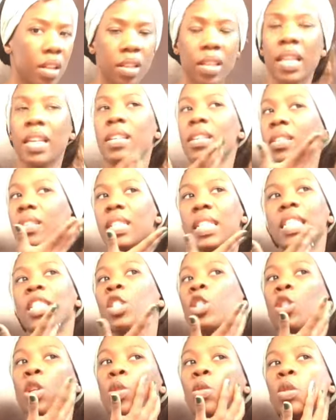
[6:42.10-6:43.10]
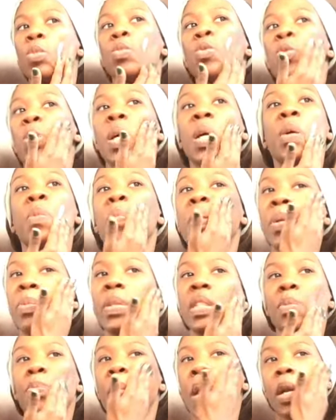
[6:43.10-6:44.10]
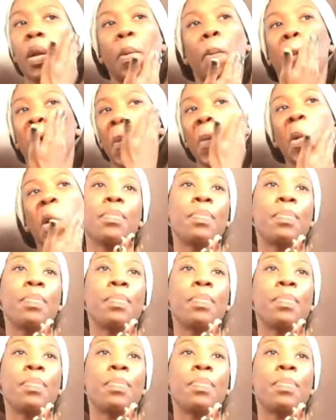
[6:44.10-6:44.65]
like it's so smooth, like a baby's bottom.